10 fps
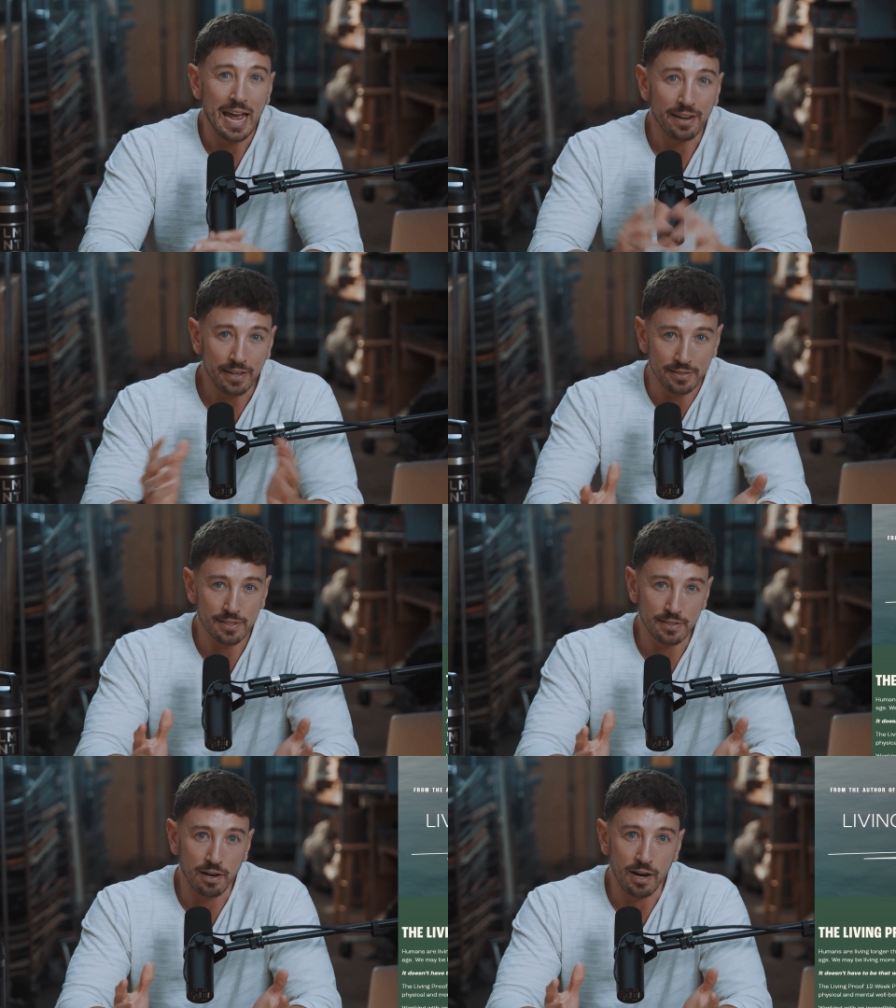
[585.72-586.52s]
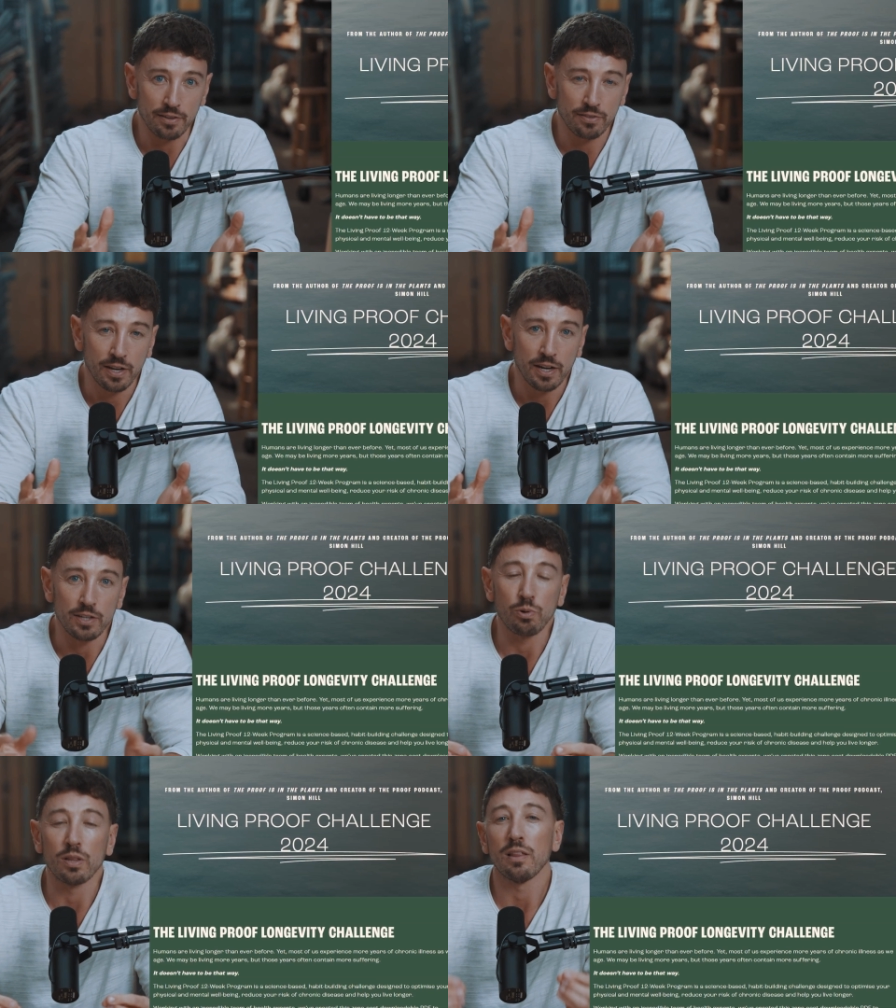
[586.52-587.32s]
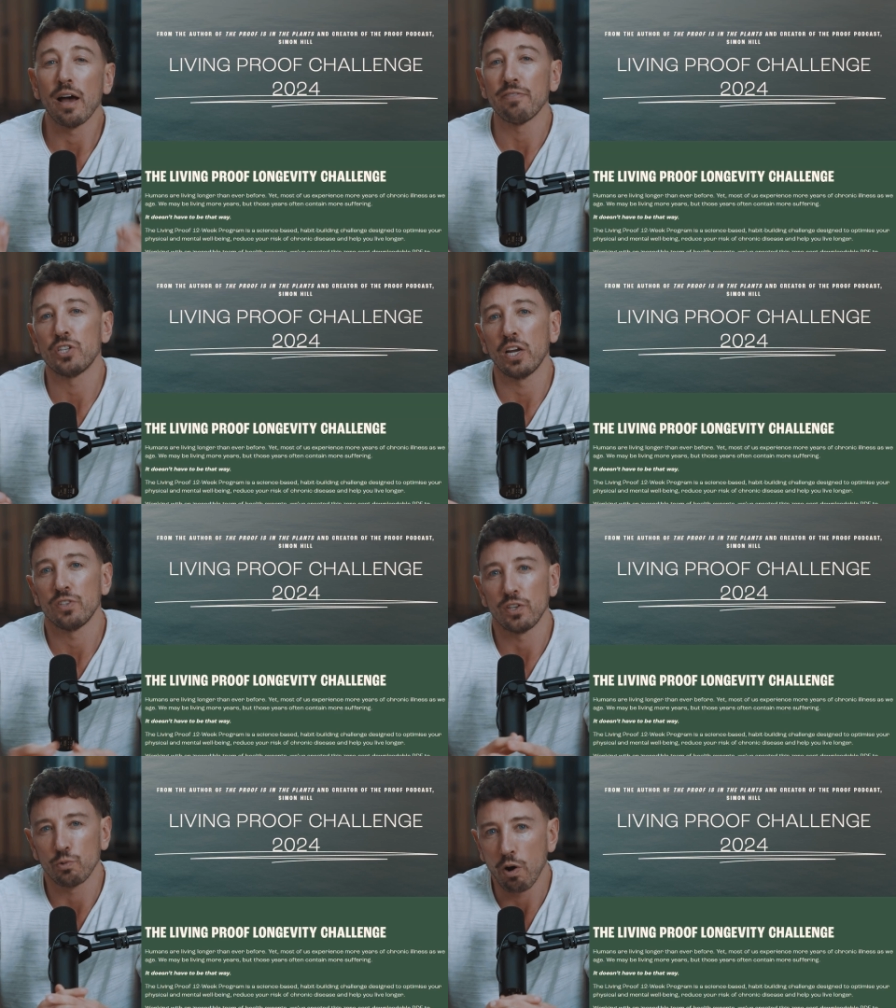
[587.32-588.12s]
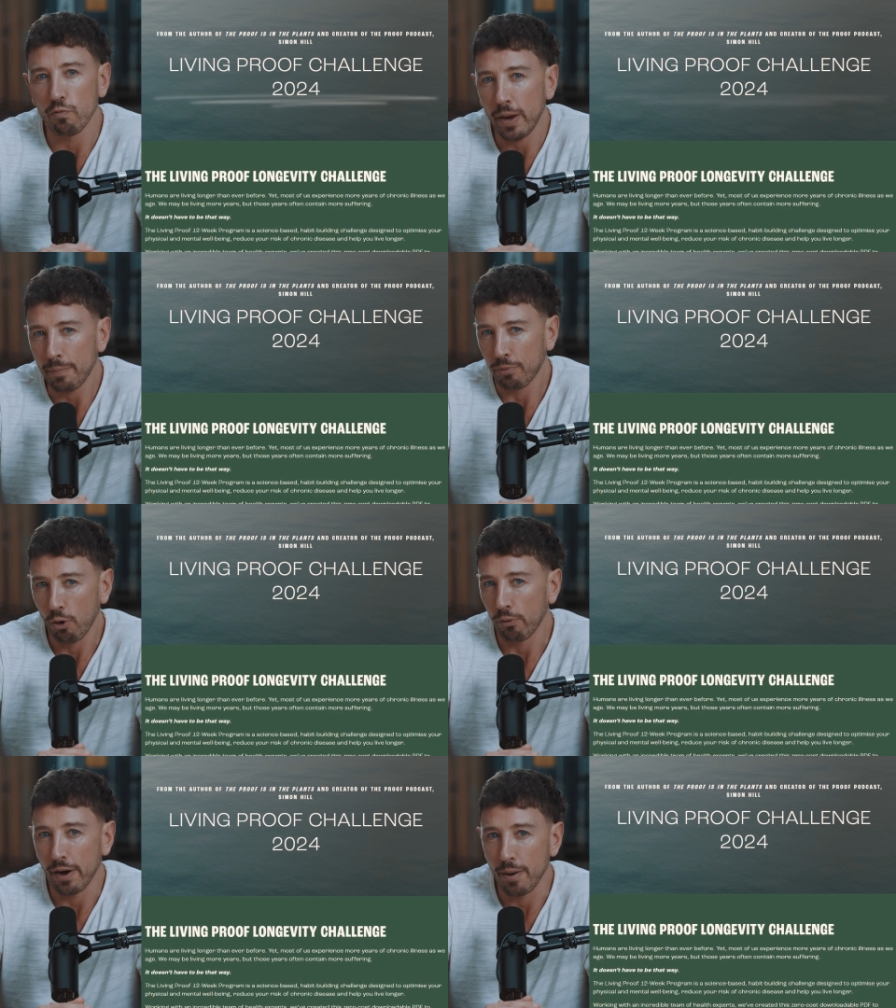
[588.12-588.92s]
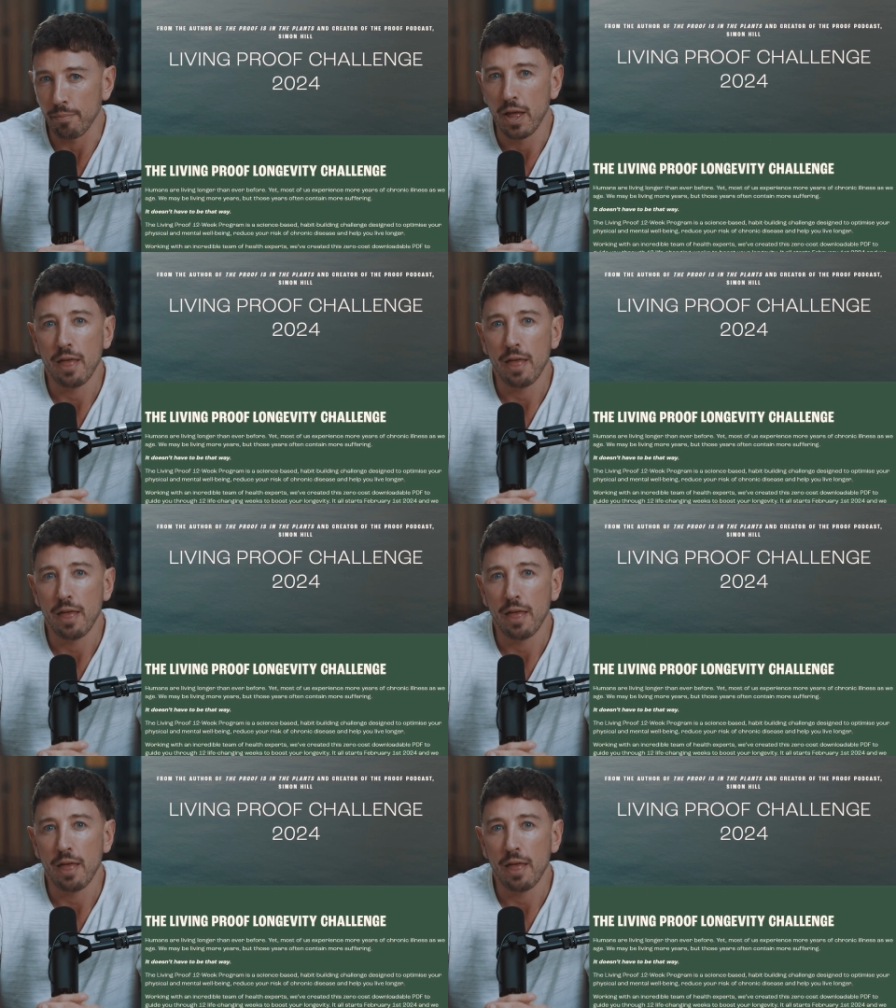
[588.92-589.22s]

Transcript: and exercise into a life-changing twelve-week program